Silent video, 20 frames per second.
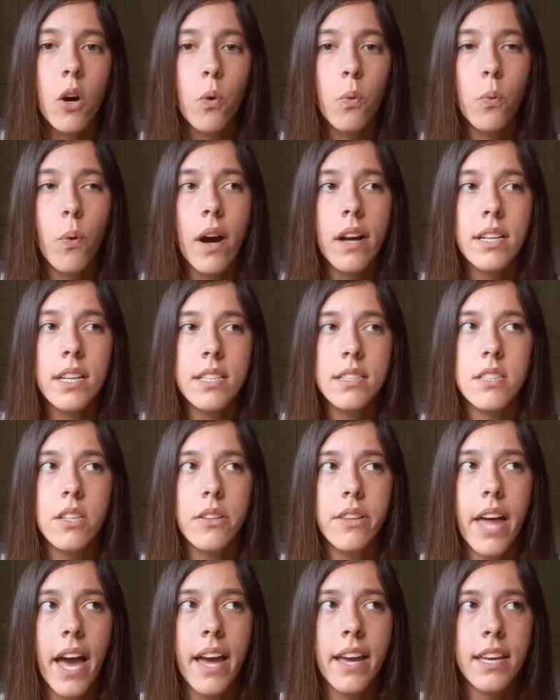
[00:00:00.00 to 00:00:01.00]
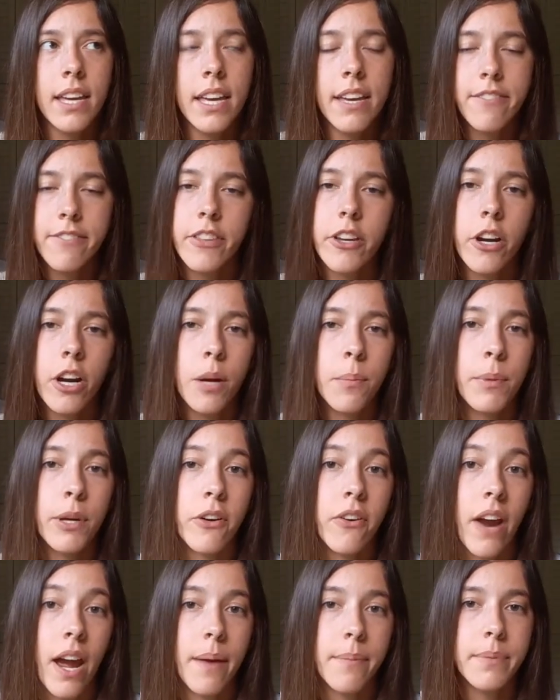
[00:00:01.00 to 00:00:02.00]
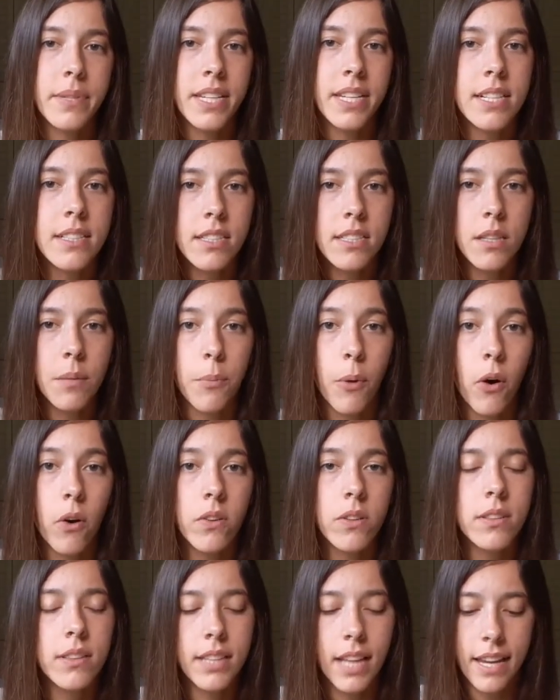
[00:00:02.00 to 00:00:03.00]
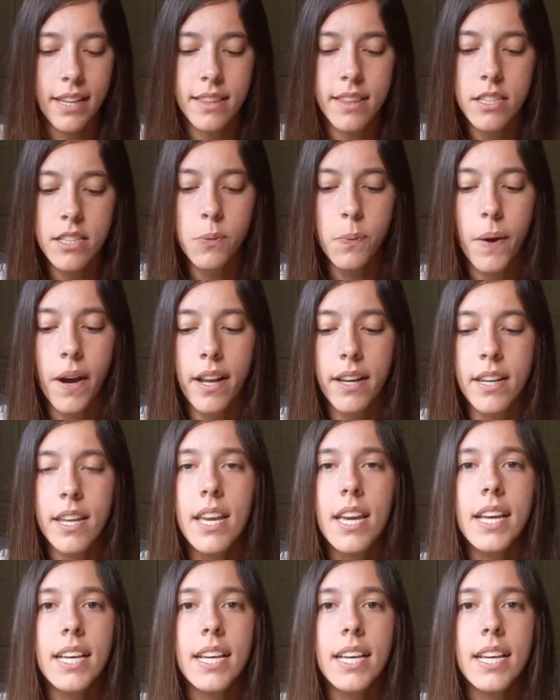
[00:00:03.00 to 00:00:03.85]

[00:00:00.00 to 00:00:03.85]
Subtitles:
One is so that if the hermit crab needs to molt, like this one,